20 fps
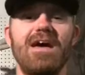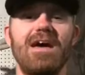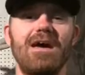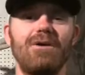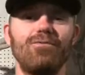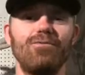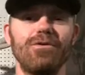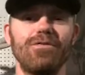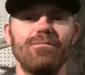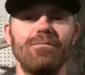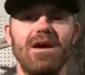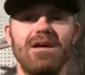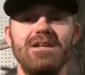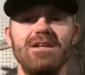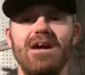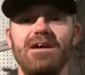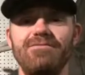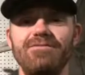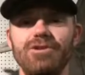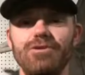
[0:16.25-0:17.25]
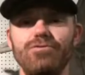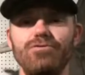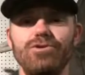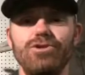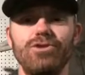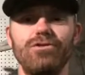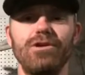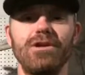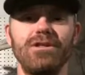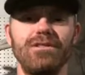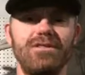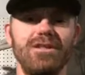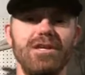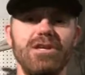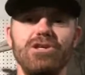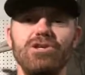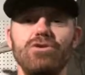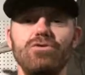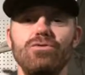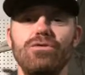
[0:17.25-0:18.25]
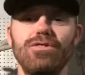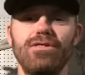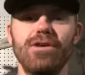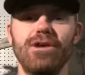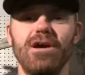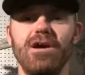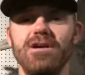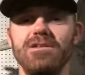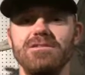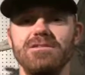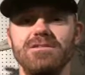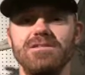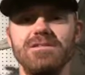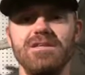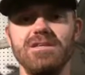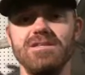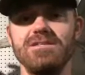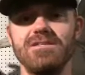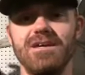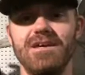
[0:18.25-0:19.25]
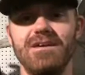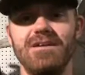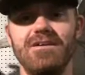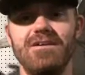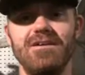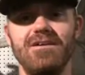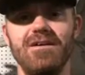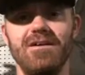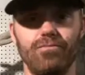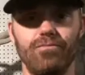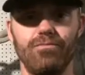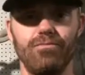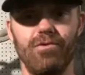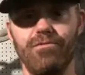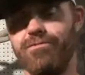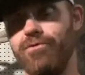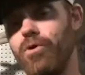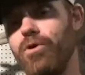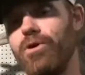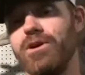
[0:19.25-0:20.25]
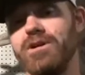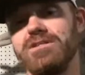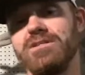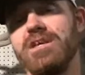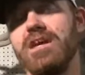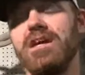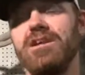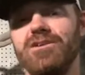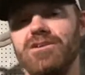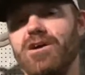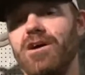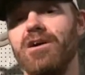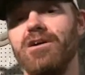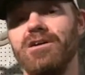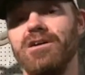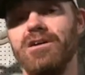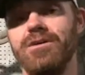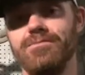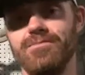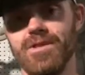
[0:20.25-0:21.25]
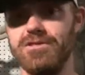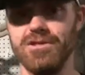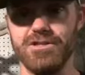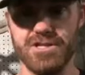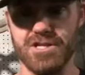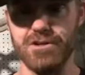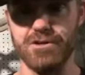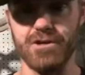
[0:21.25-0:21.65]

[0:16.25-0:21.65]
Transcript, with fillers: I had with my nephew during the youth gun season. Before it's getting dark, the